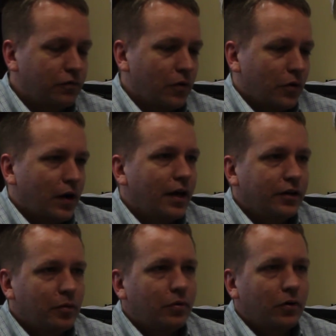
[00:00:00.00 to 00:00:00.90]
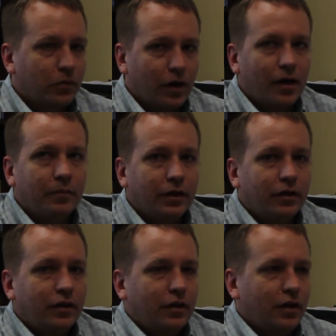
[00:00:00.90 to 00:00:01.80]
further ahead in the program,
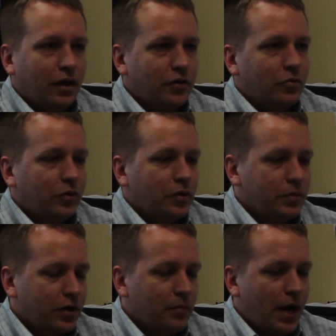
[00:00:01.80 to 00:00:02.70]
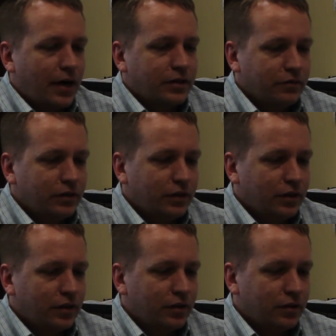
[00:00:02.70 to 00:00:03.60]
and to really become active
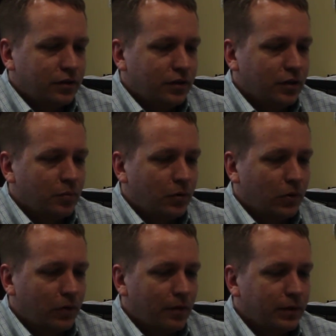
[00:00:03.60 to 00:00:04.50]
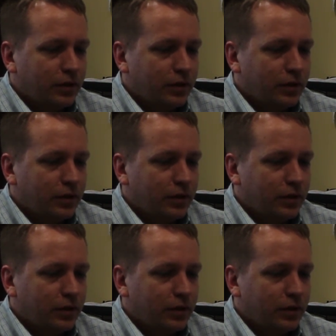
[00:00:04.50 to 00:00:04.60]
in the program,